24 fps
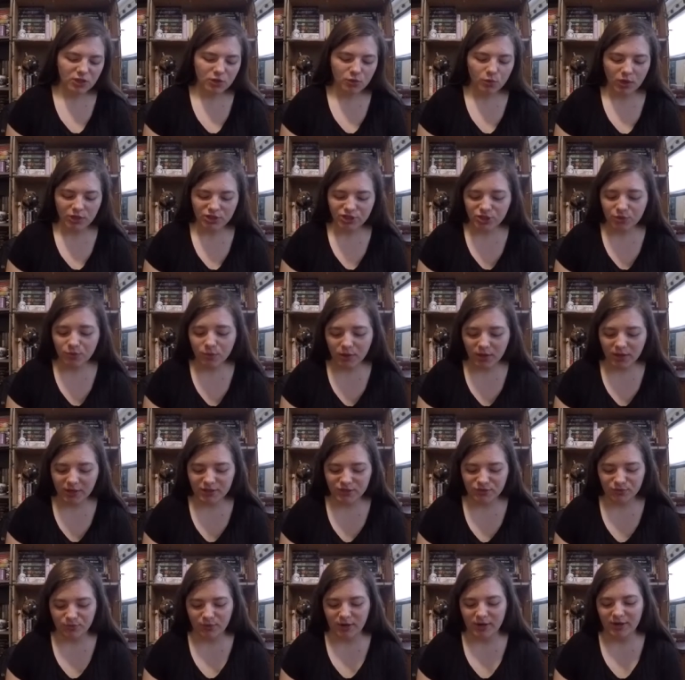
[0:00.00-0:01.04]
Question one
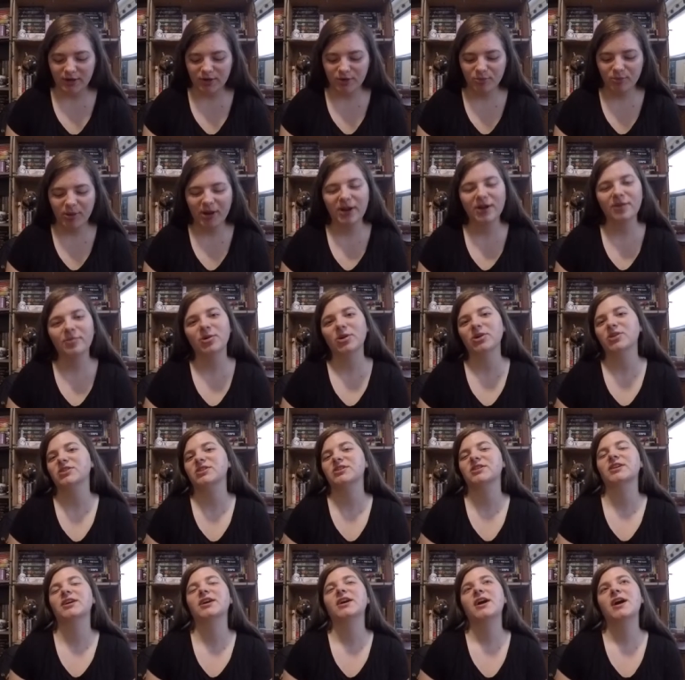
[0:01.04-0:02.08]
is where do you buy your
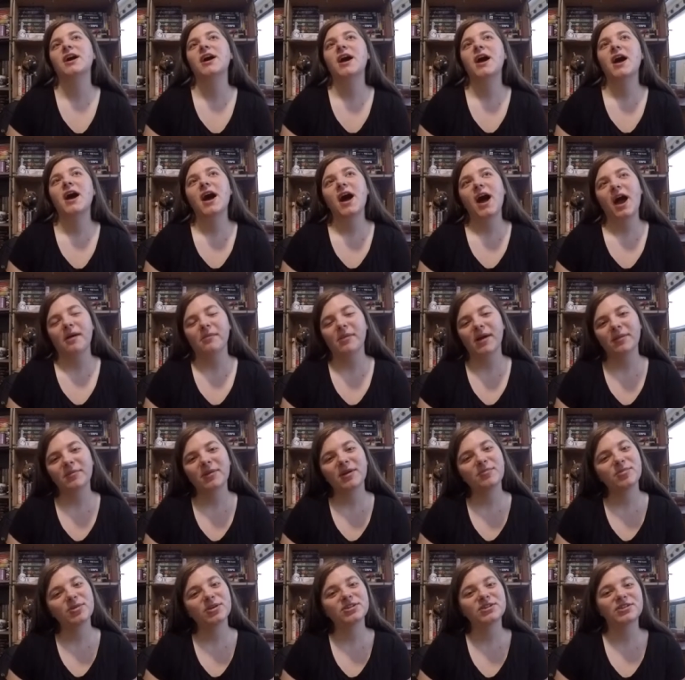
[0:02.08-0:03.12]
books? I buy
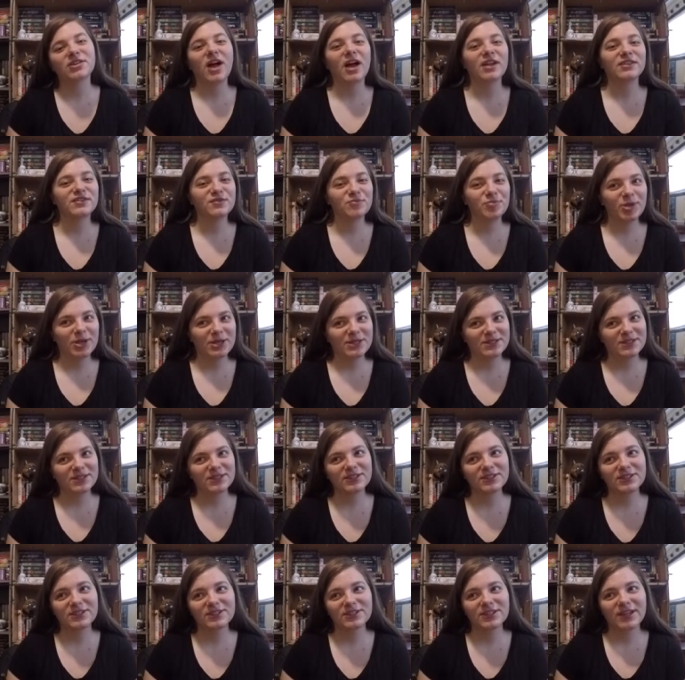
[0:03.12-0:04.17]
my books lots of
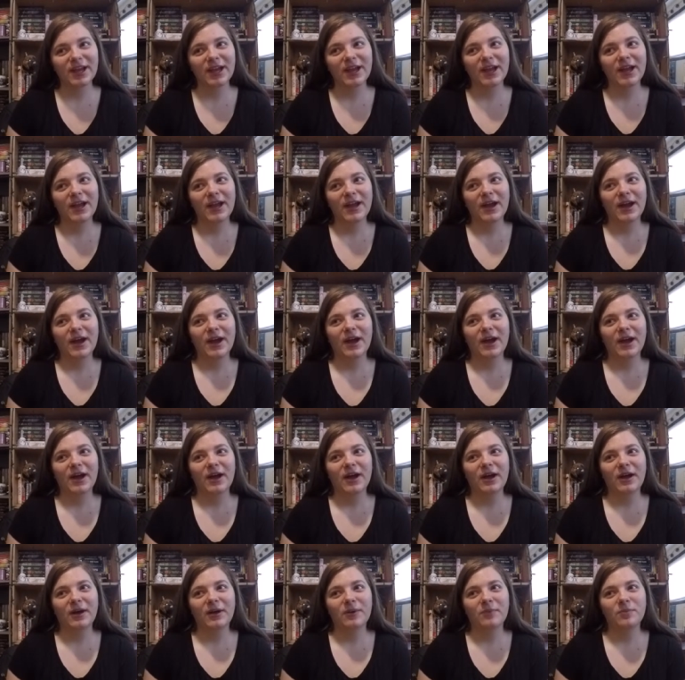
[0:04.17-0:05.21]
places.
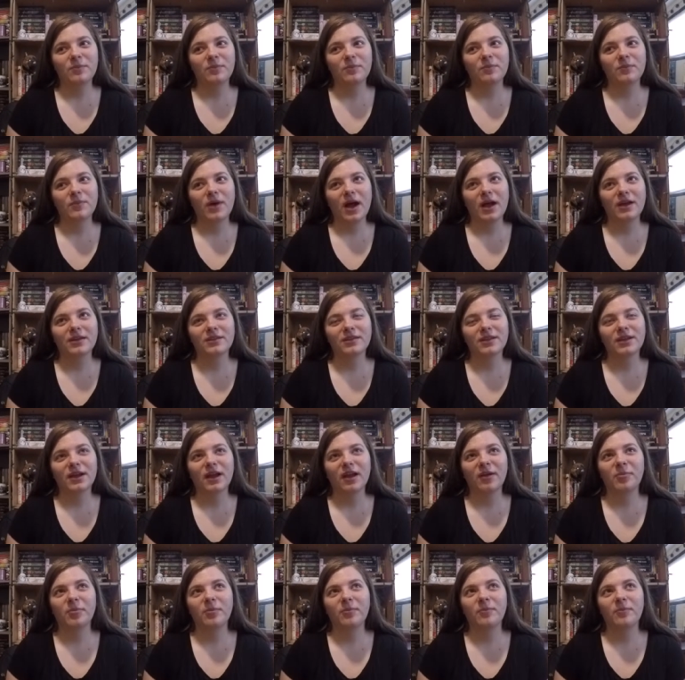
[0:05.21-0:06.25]
Um, I think
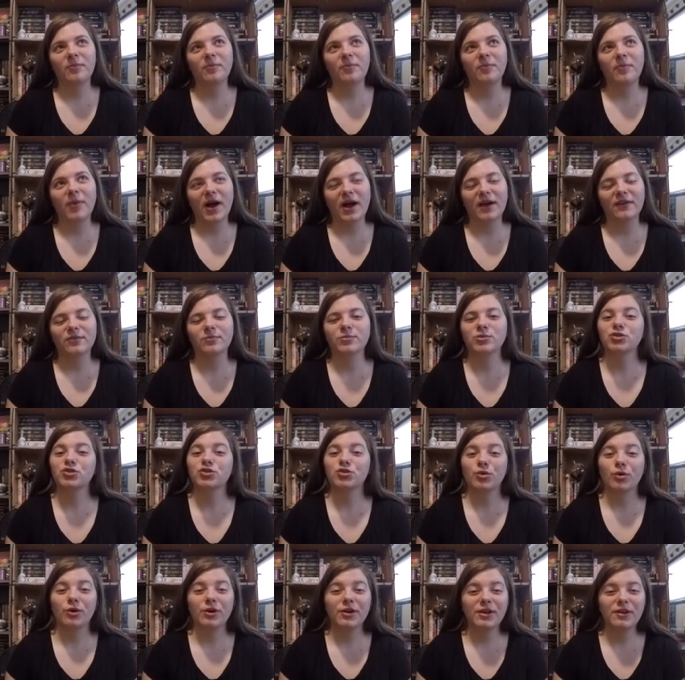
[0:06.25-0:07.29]
I buy the
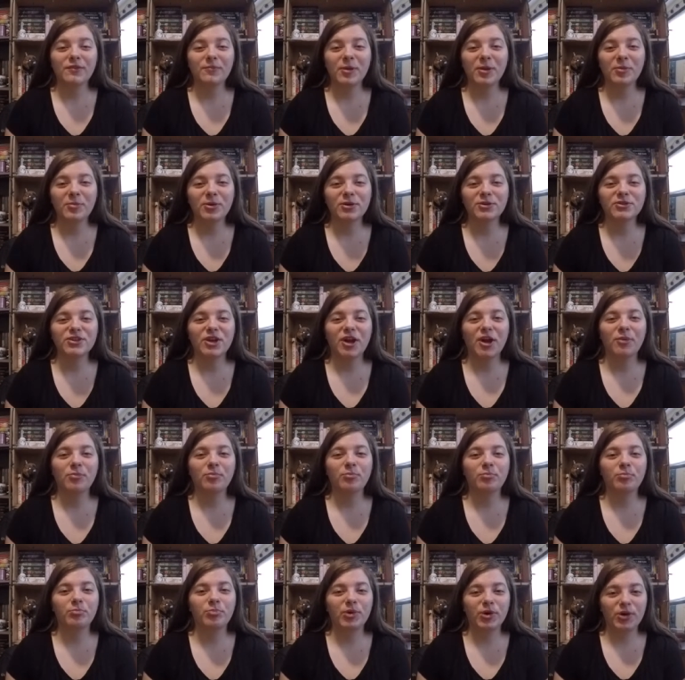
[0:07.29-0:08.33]
majority of my books
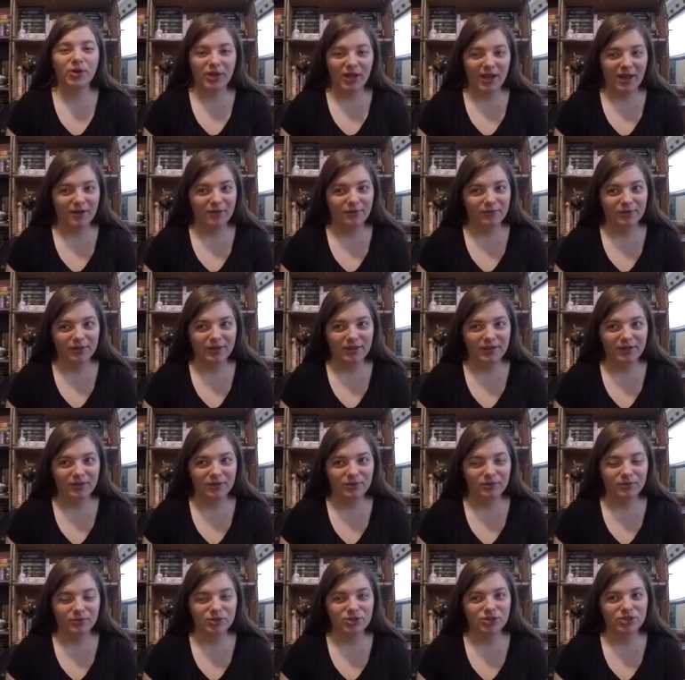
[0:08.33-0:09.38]
on Book
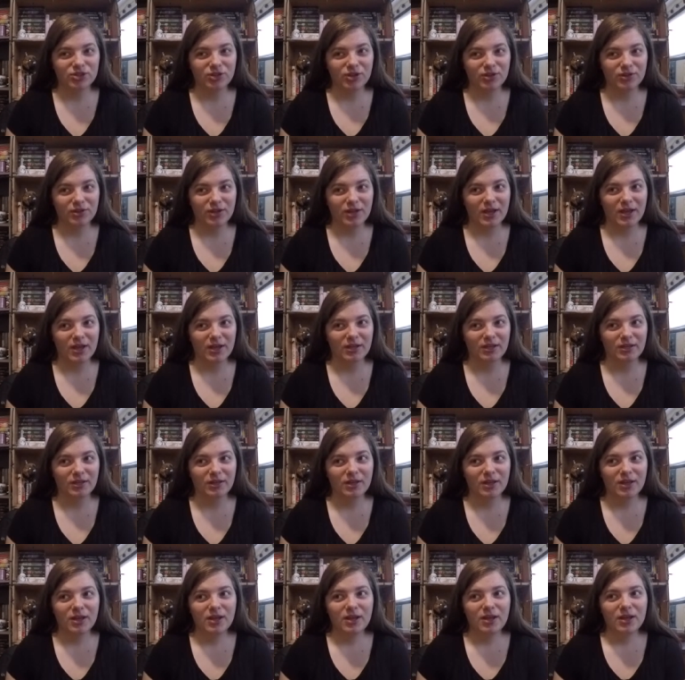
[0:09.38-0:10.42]
Outlet, which is online.
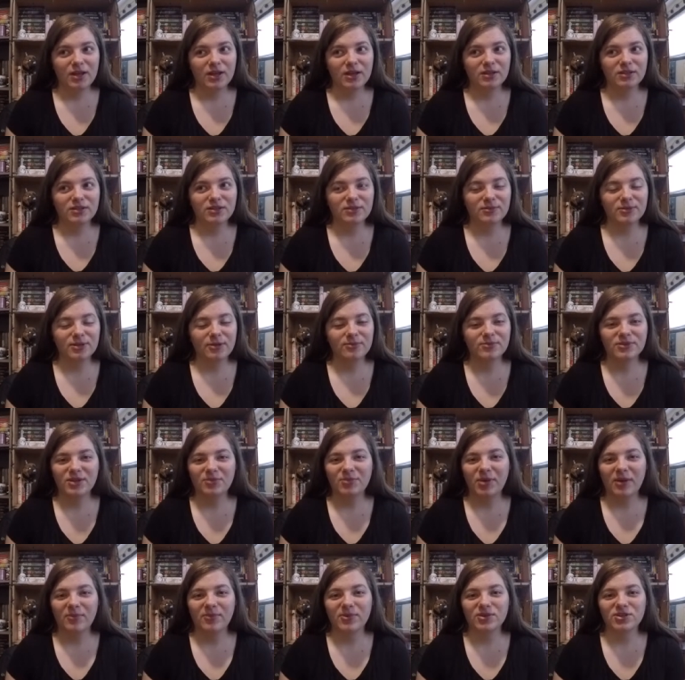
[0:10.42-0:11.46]
Sometimes I
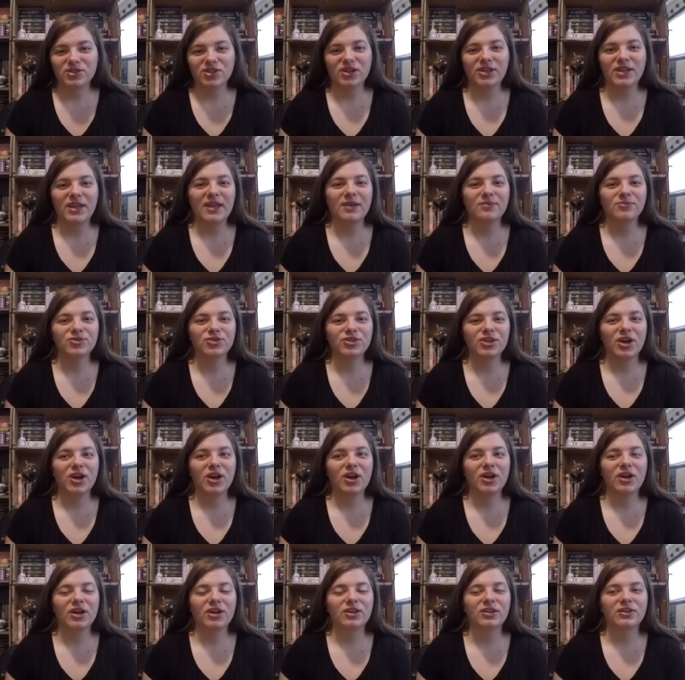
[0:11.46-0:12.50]
buy books on
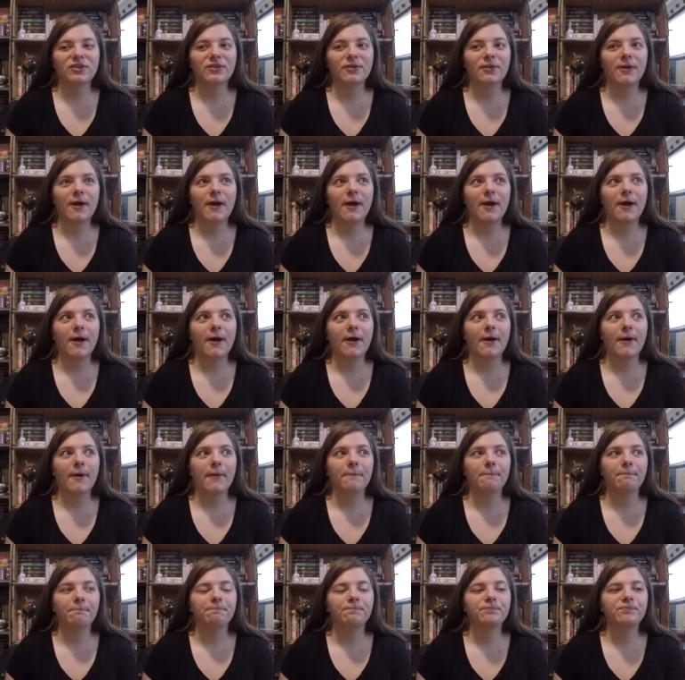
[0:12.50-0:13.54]
Amazon.
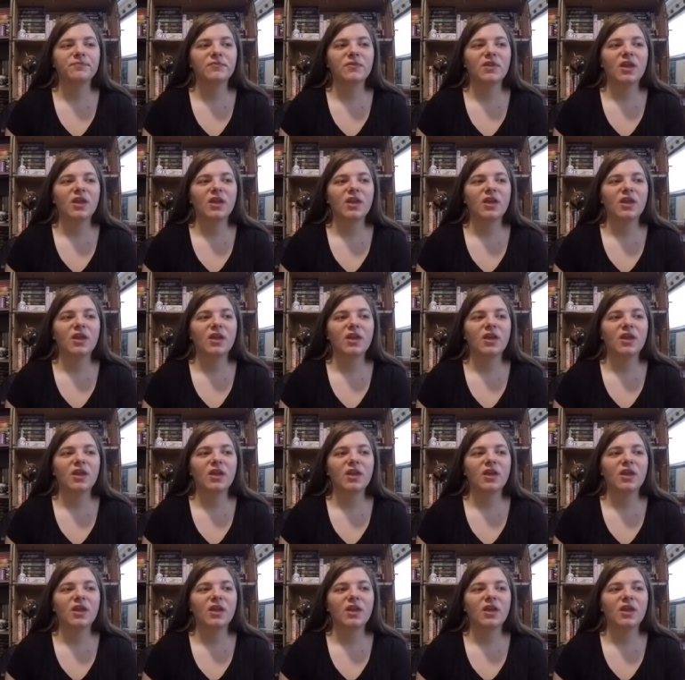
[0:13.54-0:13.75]
Um,